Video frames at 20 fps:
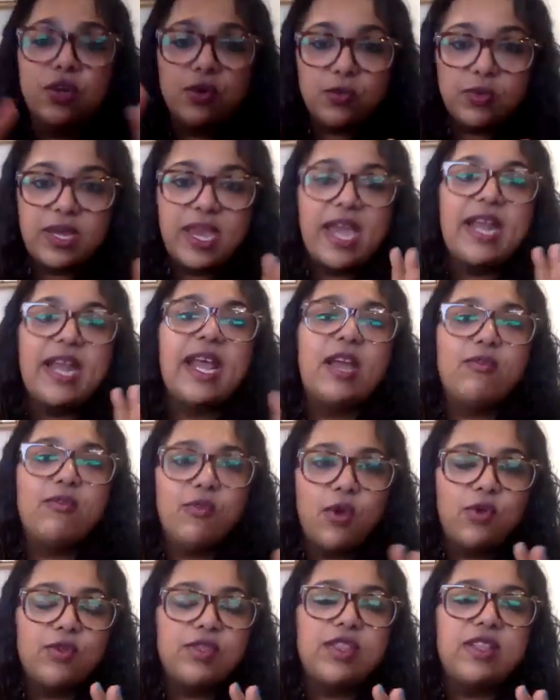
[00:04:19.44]
so Kay and I
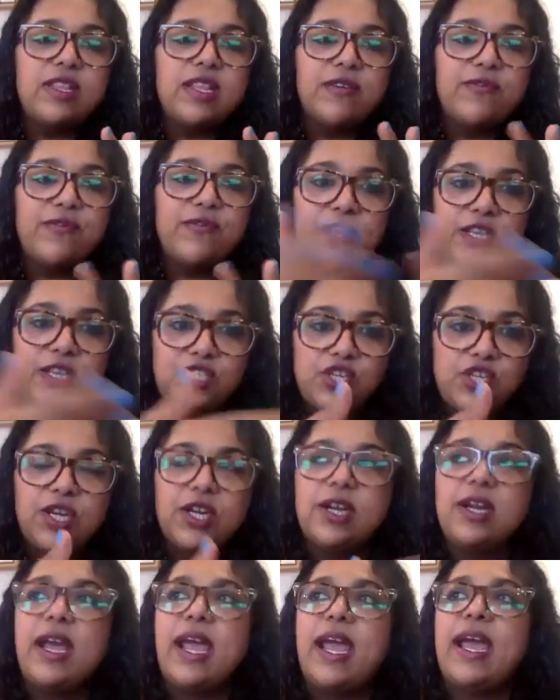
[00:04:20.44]
wrote a
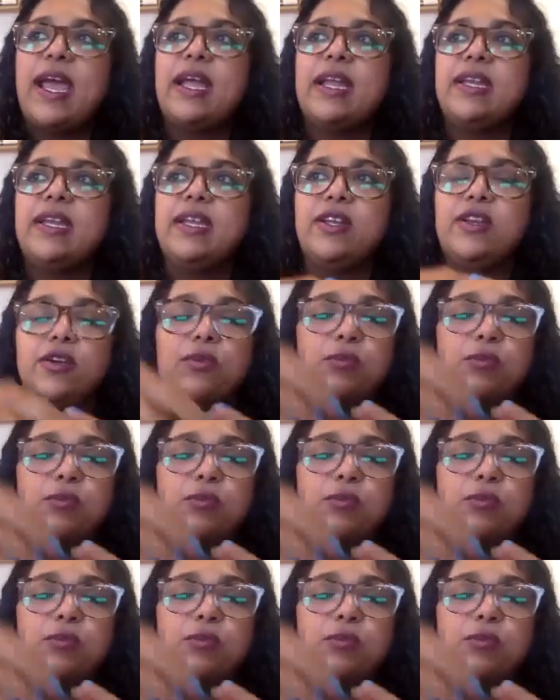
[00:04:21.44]
feature, and,